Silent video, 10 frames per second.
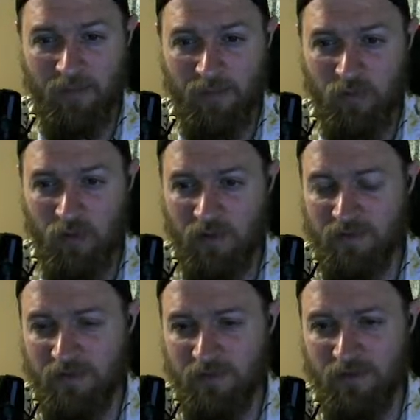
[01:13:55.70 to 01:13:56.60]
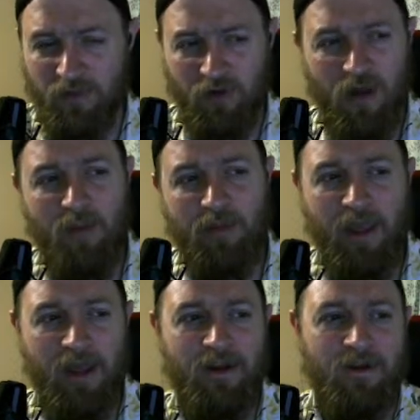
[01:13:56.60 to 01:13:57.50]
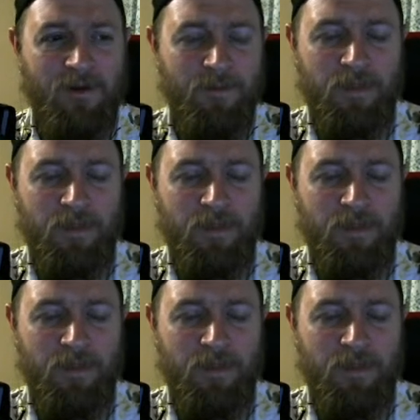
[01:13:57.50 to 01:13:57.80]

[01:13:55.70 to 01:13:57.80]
So it's a little complicated here.